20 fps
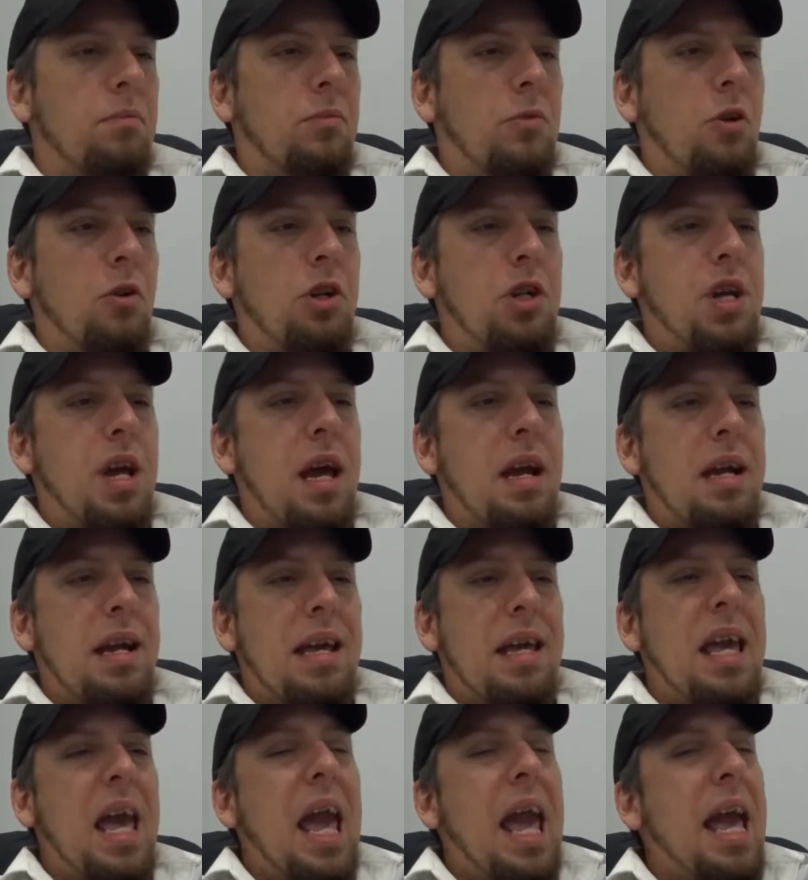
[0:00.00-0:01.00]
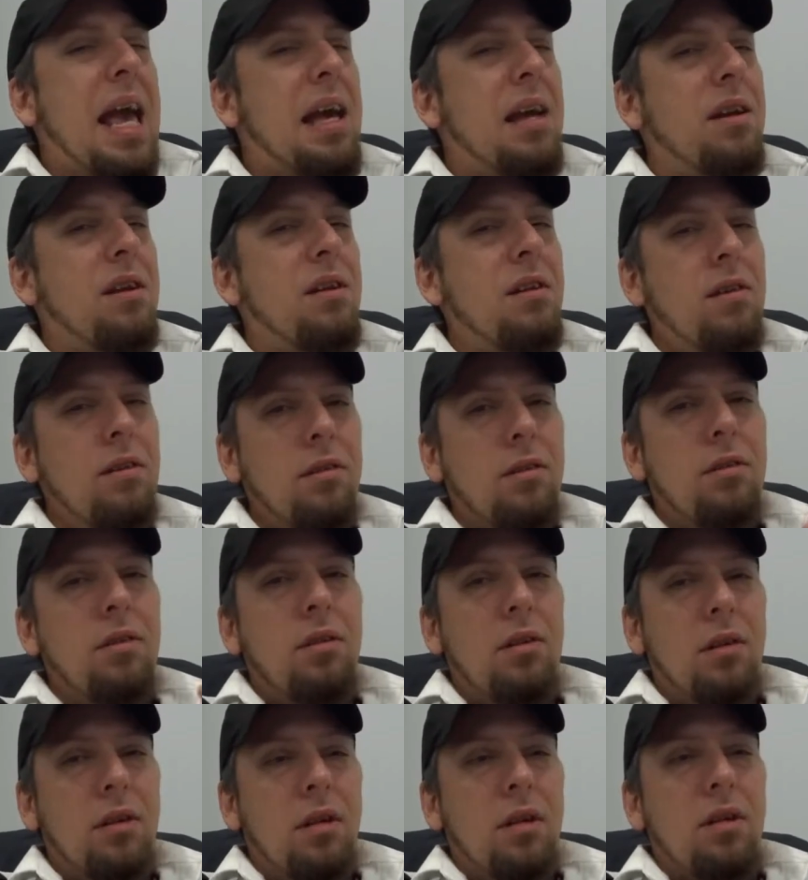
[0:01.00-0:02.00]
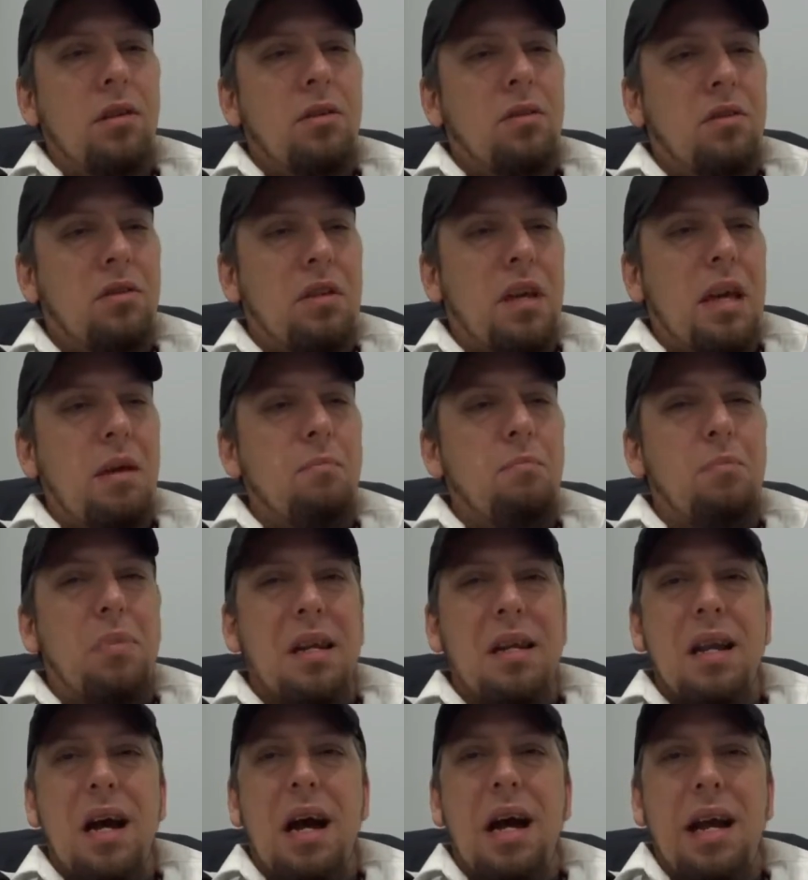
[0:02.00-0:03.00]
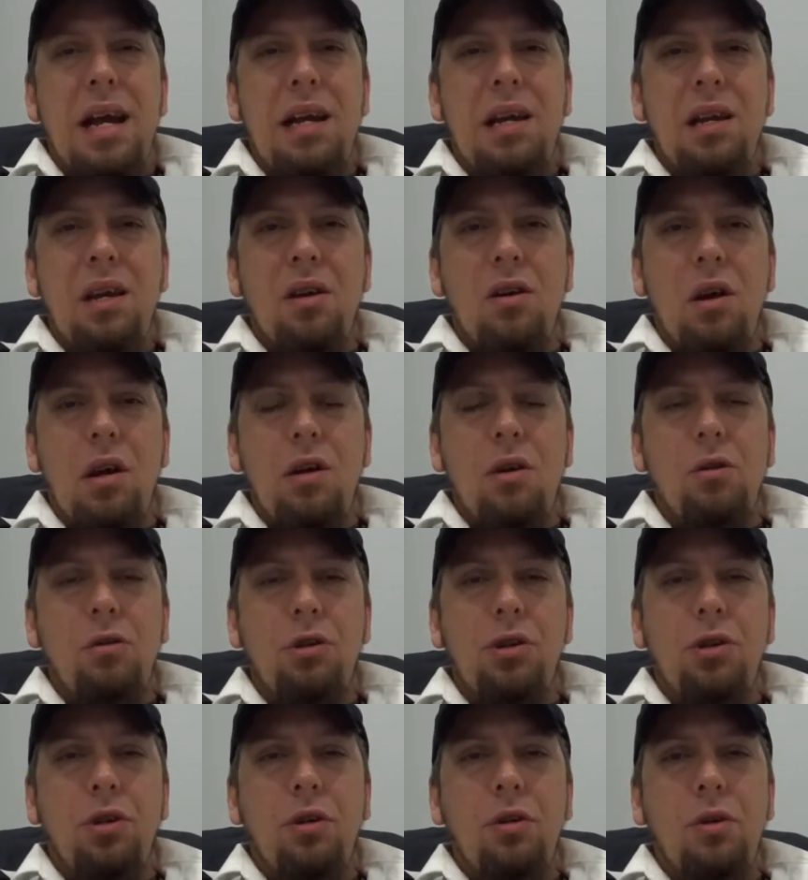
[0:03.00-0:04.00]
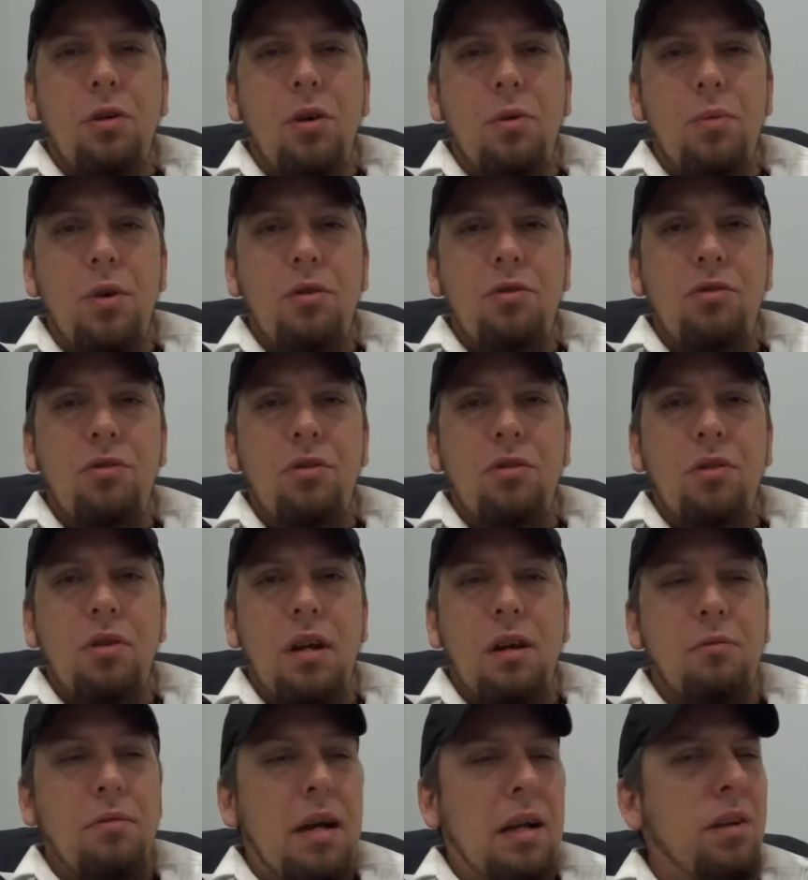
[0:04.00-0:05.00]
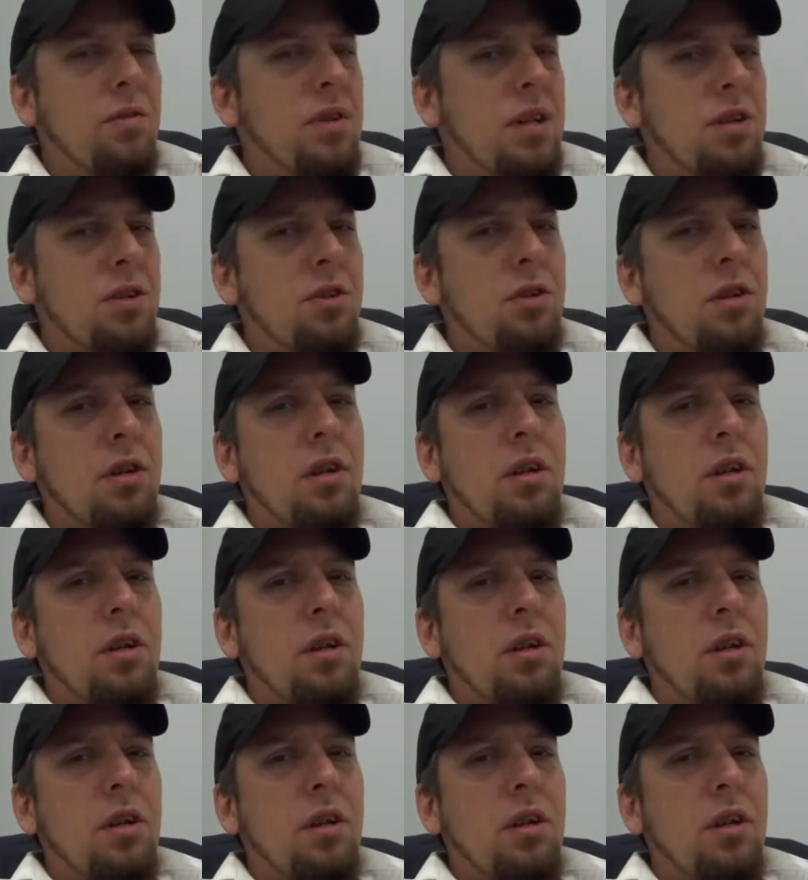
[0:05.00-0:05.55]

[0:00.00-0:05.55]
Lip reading: Christianity can seem benign in our culture, almost irrelevant.